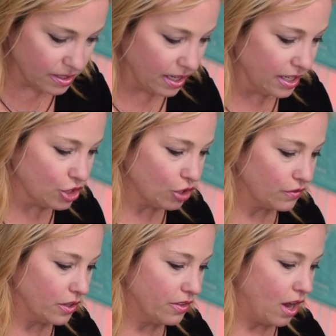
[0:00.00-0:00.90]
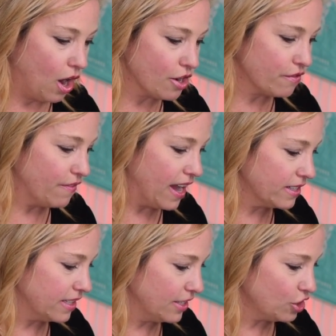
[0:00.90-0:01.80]
the
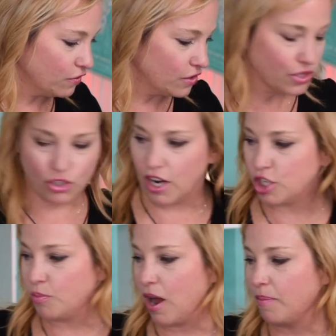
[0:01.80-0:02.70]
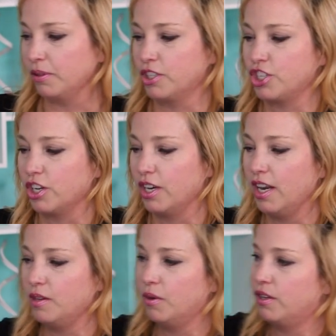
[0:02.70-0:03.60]
Artifact Interval Stretch Poplin Shirt.
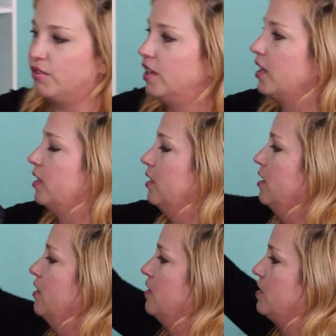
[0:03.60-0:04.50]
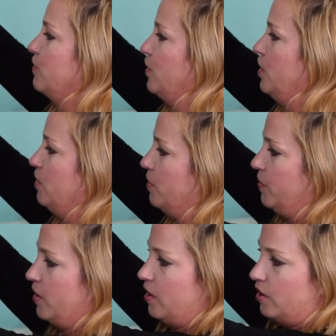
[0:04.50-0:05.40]
Honey, what do you think? This is for you.
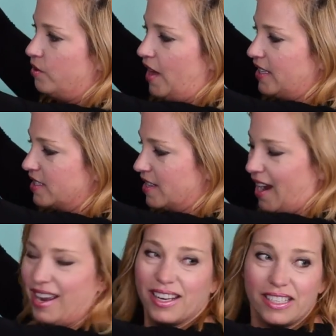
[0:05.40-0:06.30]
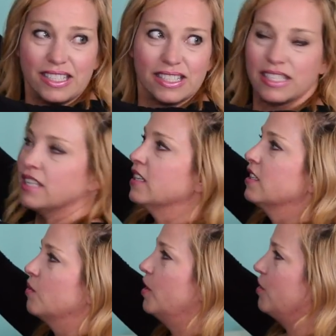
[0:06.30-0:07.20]
Ooh, that's nice.
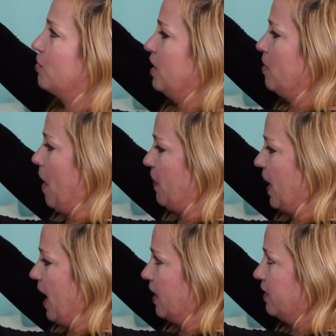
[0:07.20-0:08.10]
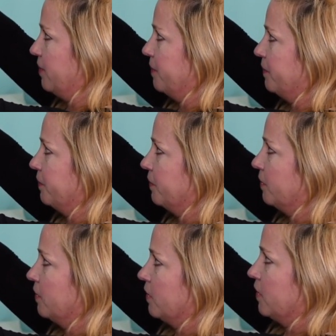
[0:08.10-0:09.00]
What do you think about that?
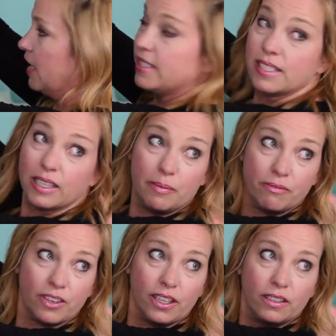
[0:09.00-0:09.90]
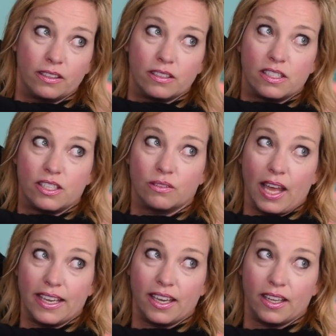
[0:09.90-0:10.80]
It's slim fit. Do you
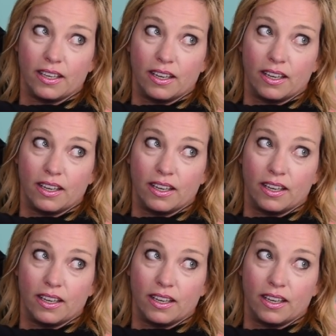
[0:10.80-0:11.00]
like it?